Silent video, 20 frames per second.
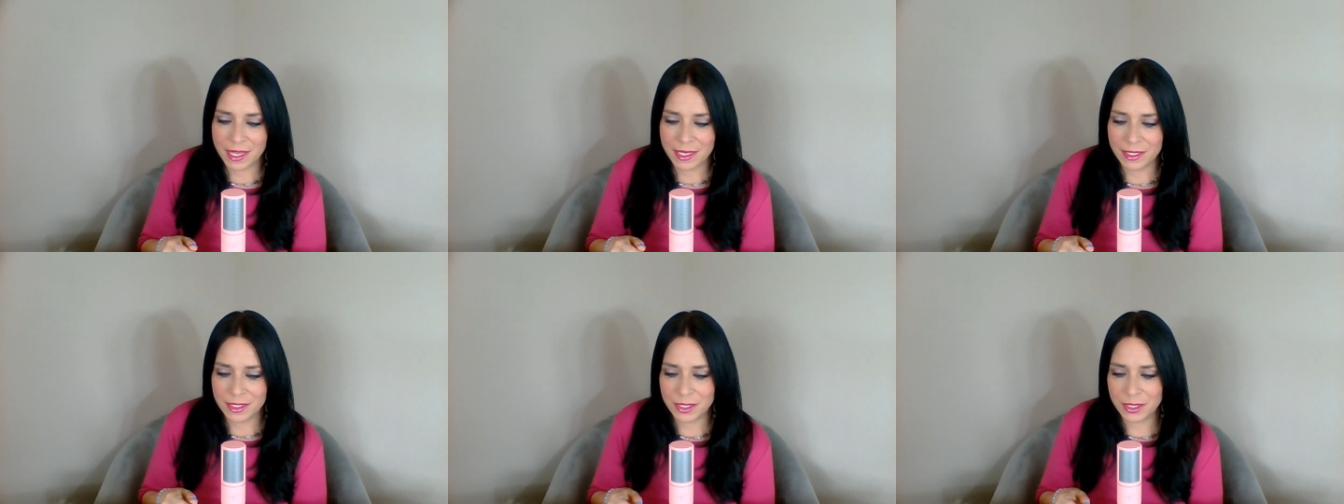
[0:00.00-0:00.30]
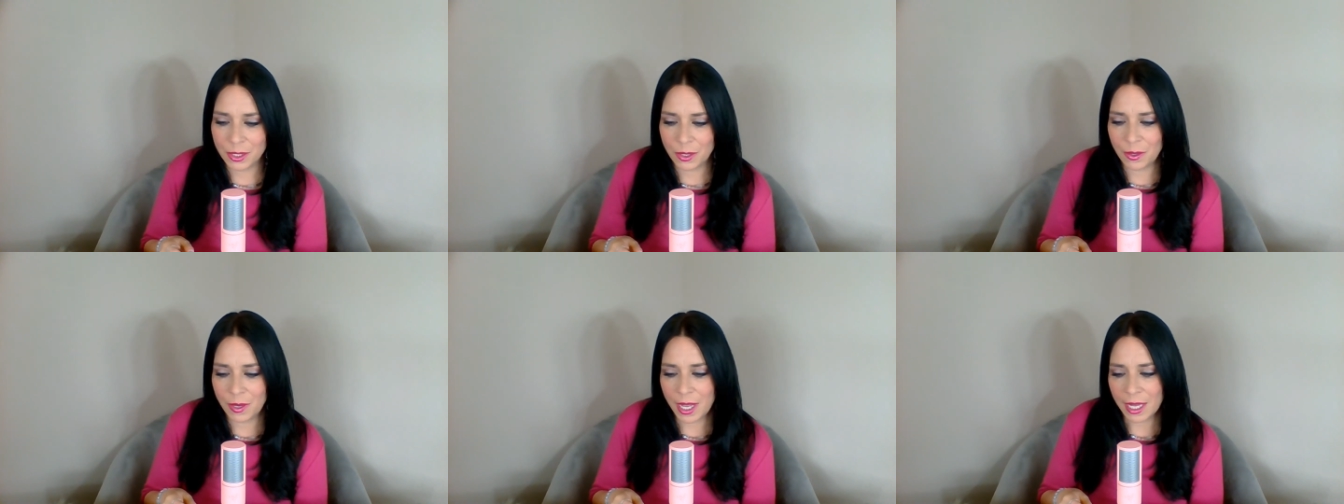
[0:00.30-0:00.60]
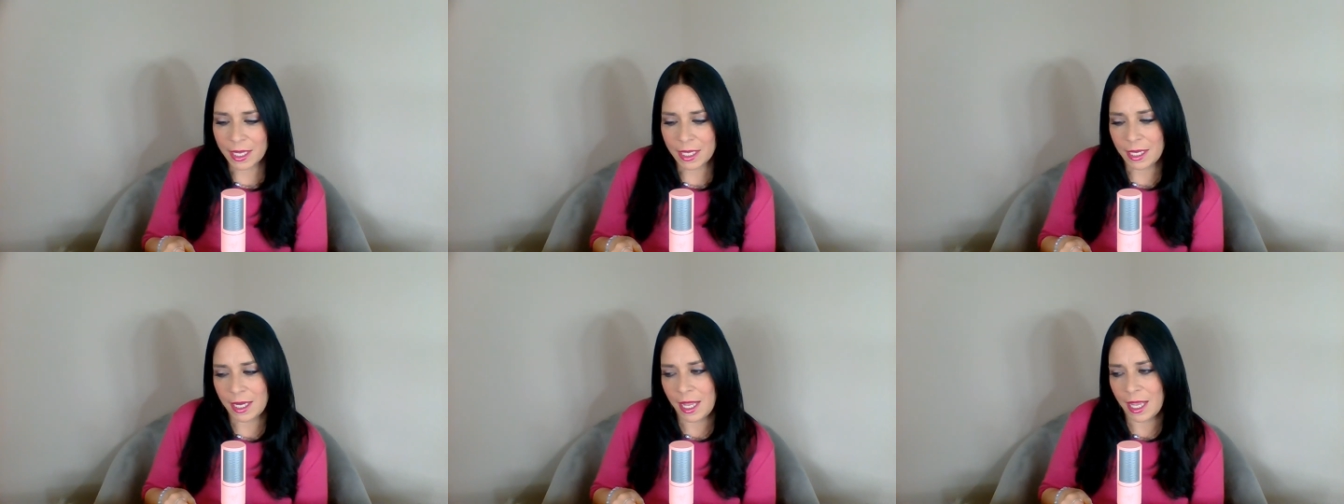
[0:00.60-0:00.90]
So I
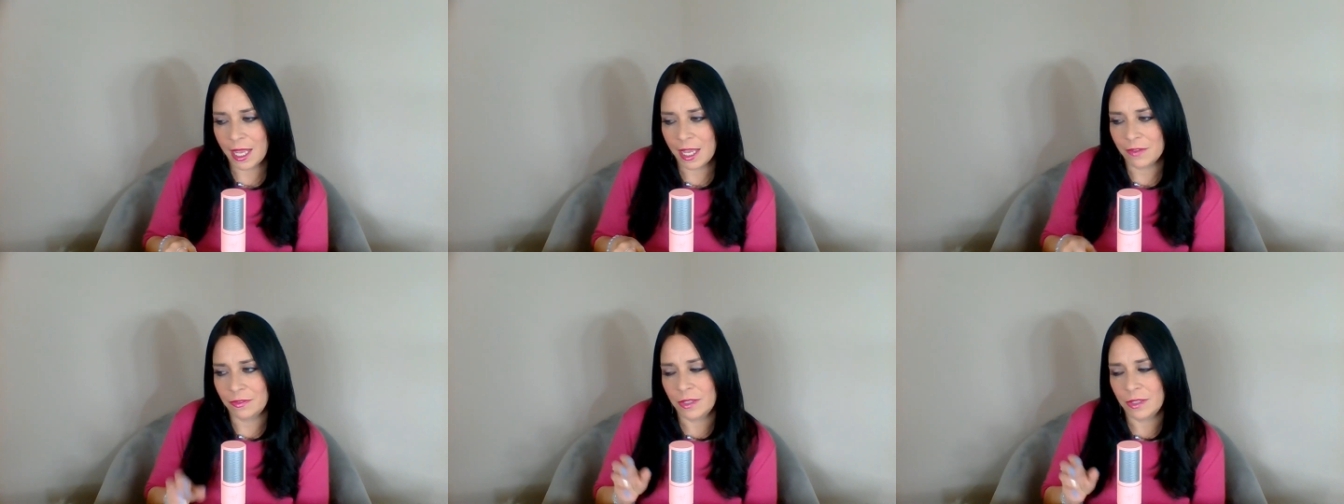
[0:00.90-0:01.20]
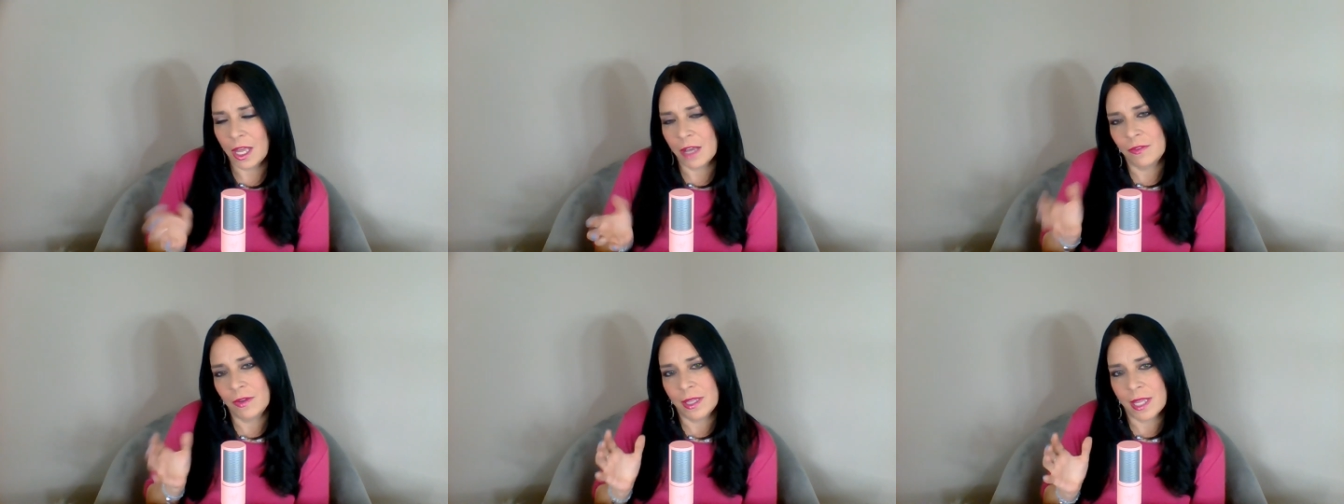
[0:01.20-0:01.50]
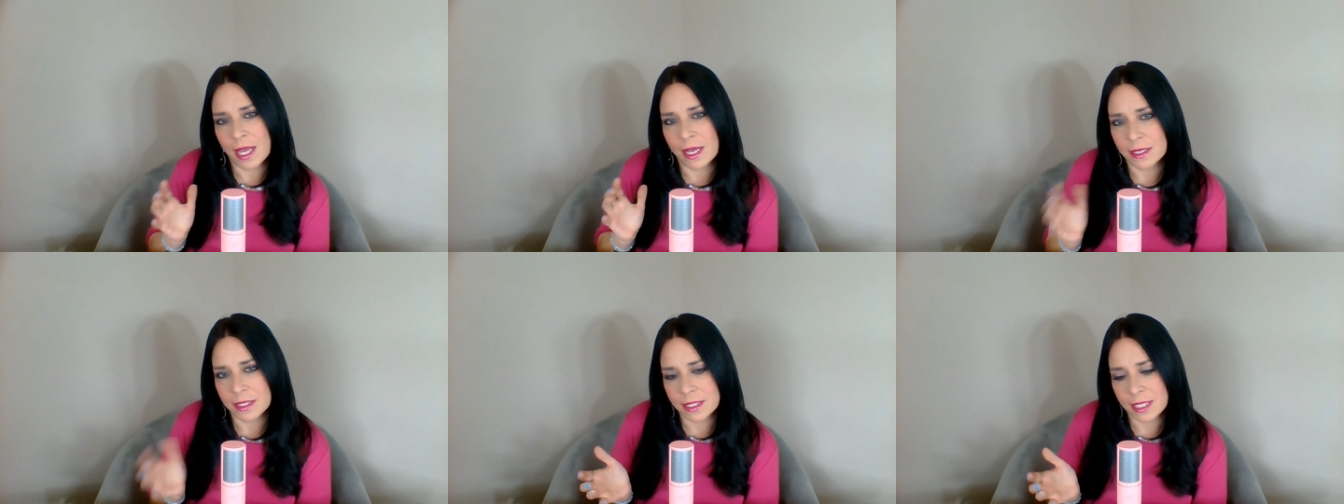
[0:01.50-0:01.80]
can have love
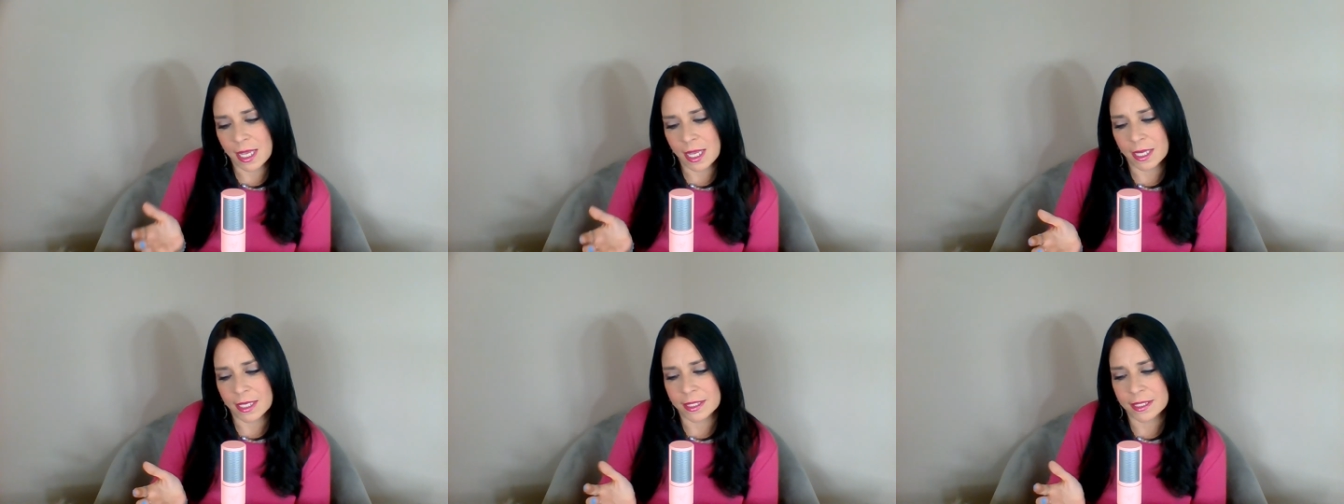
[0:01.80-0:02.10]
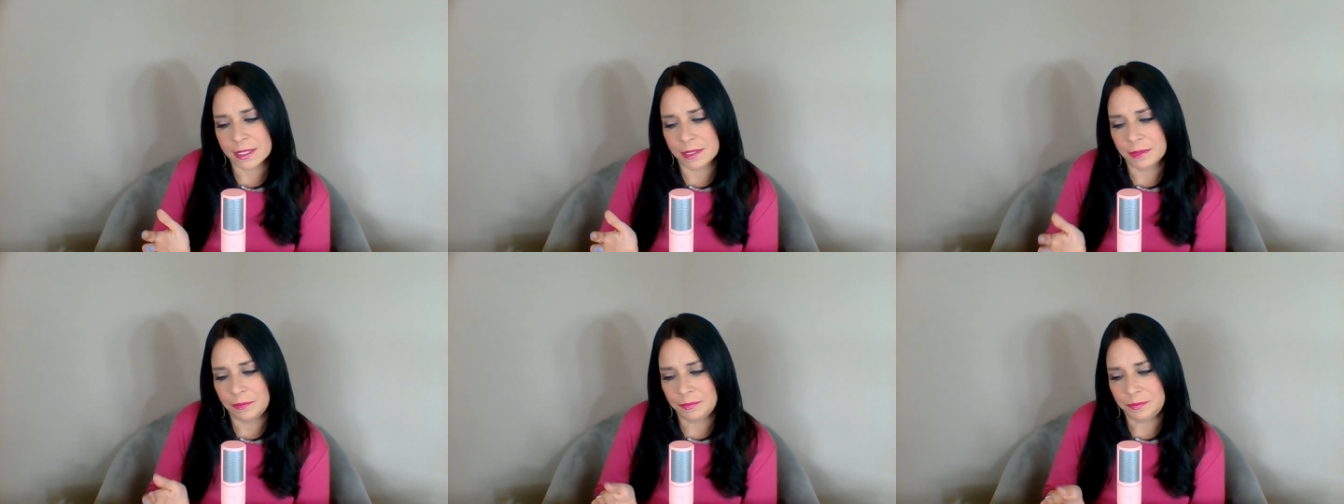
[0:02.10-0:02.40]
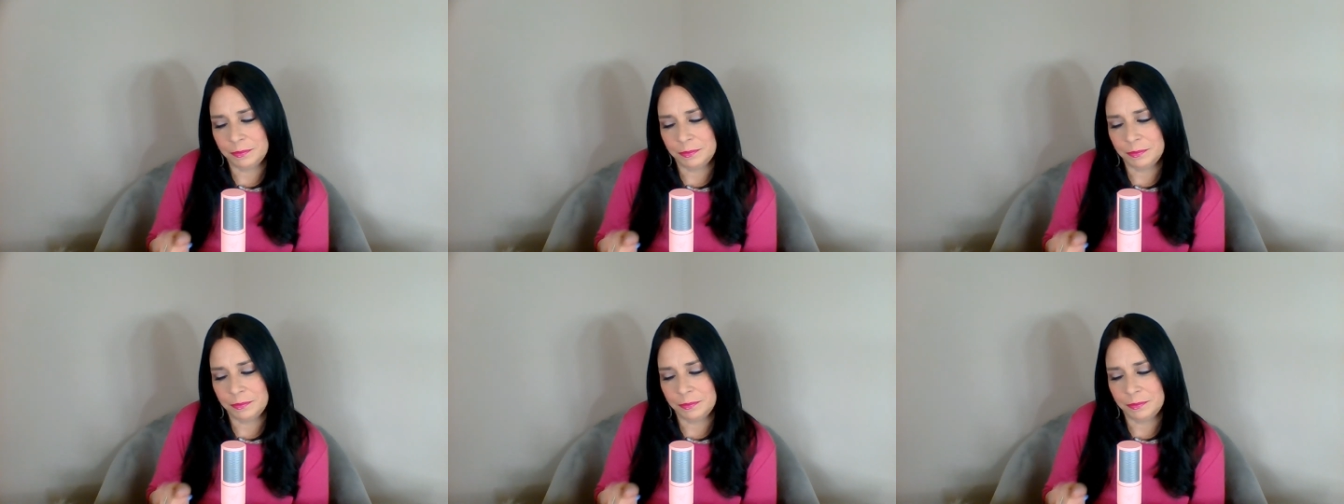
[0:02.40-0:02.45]
without sex,